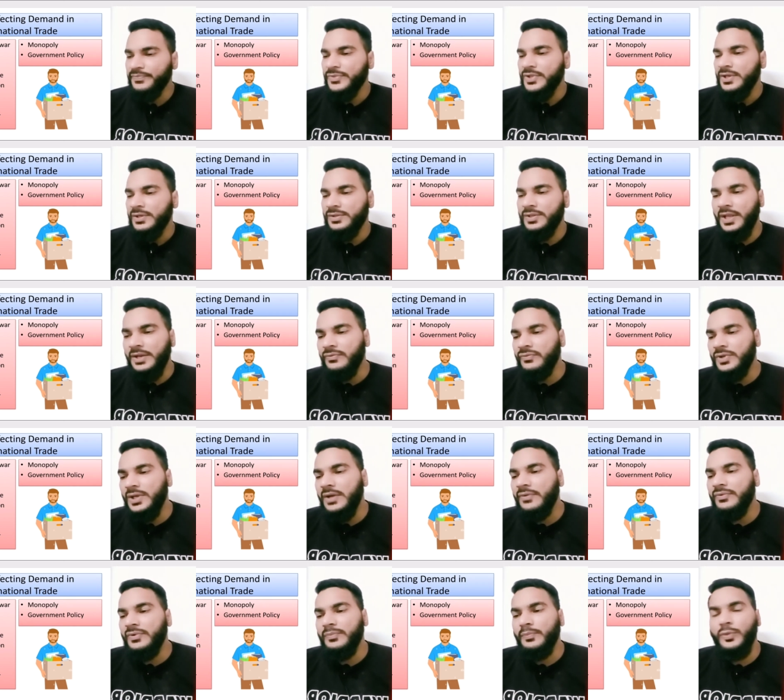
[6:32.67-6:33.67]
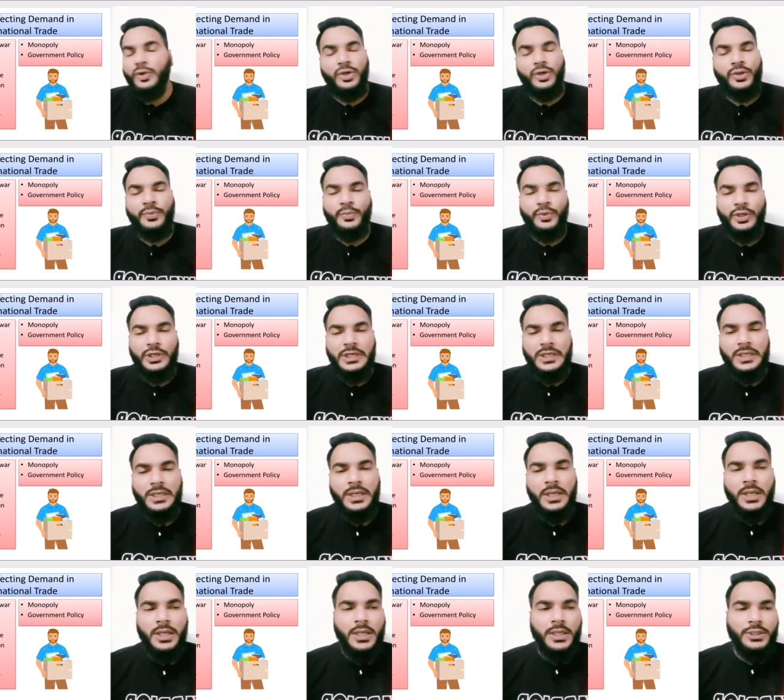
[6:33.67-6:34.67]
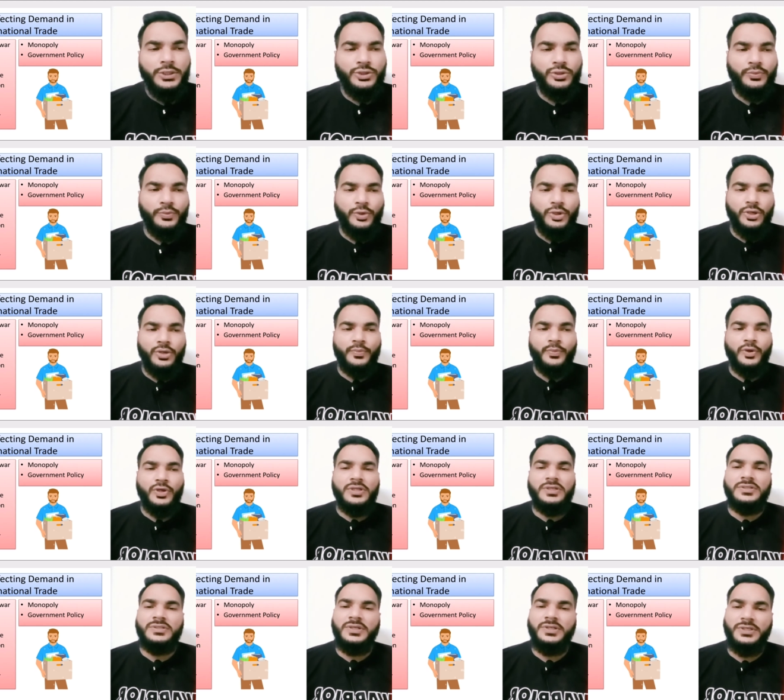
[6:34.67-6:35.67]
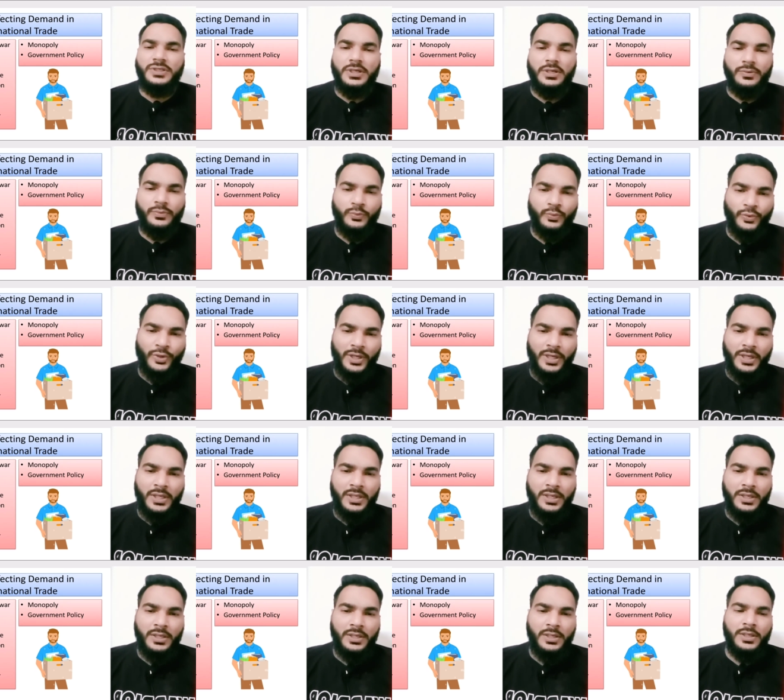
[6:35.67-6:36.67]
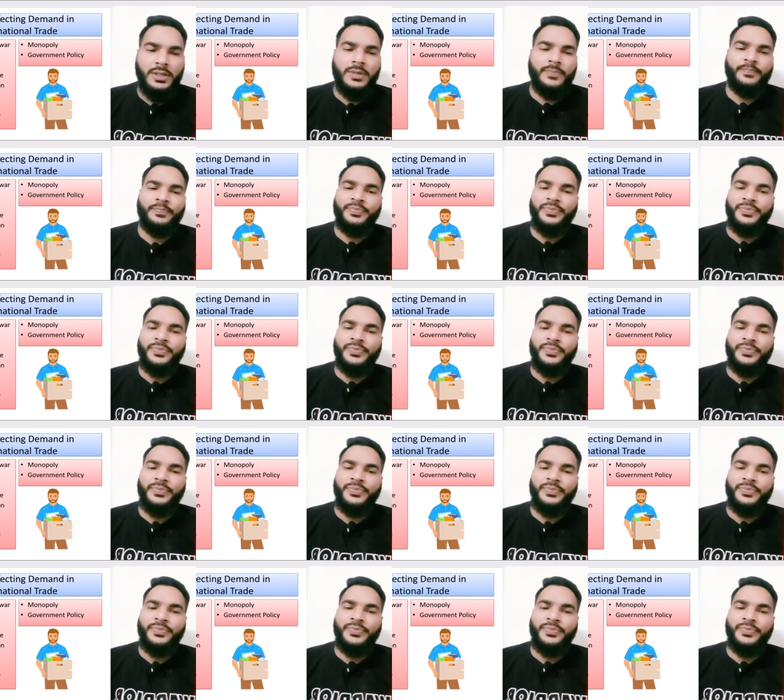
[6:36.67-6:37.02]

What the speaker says: Then we have monopoly. So monopoly is a term where